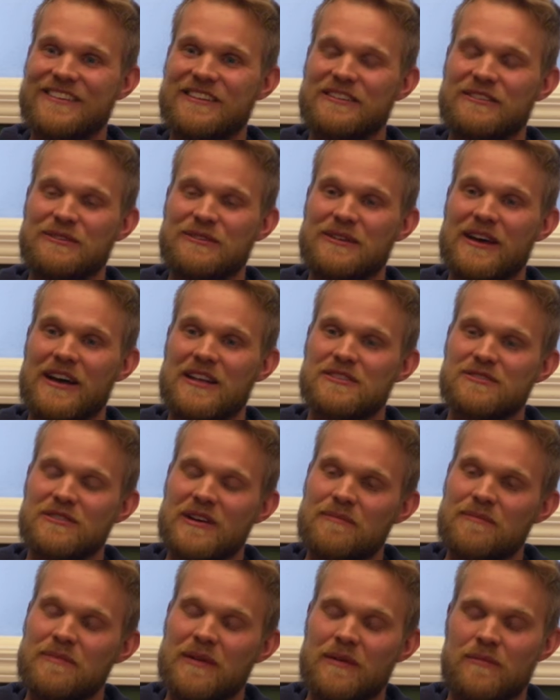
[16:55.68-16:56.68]
To do that
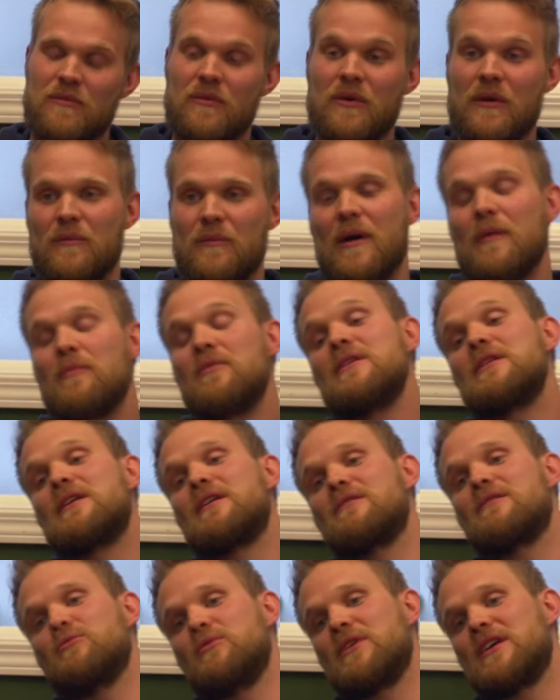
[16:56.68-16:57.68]
trip, but we
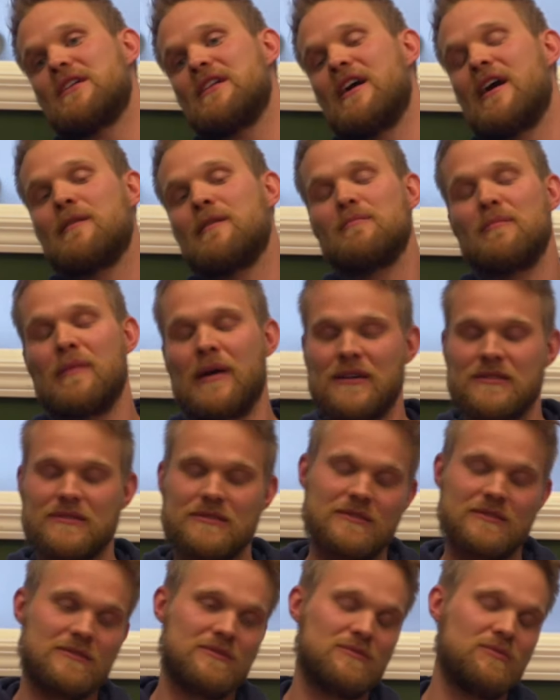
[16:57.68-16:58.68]
climbed
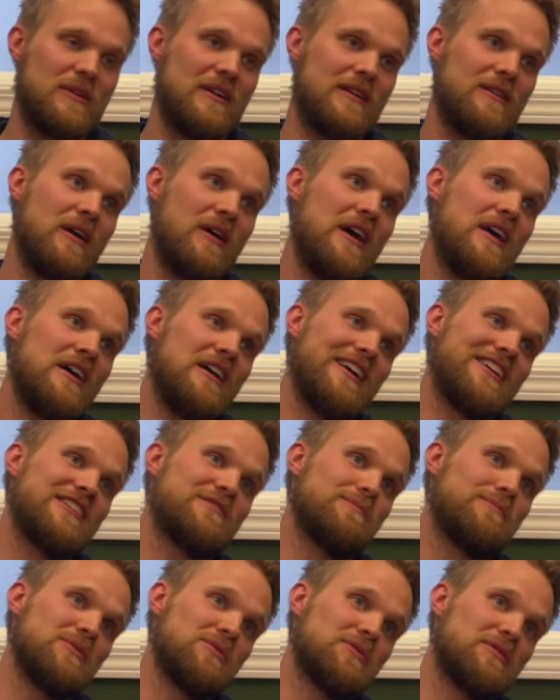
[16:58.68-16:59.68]
mountains, we
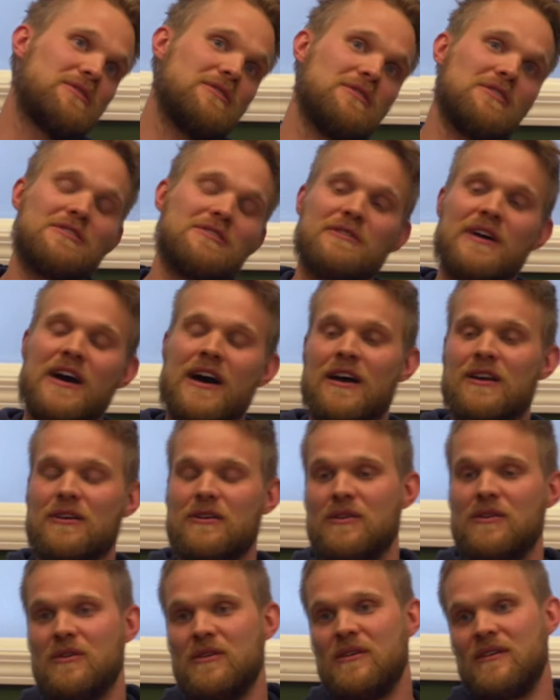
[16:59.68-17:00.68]
explored
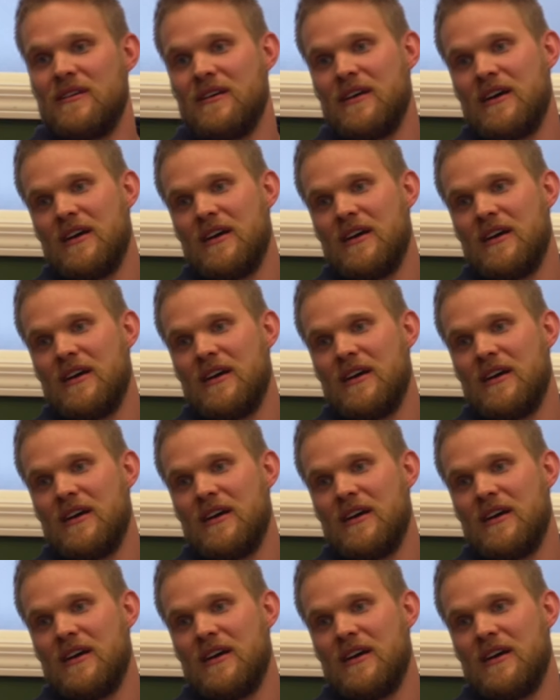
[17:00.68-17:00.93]
Colorado,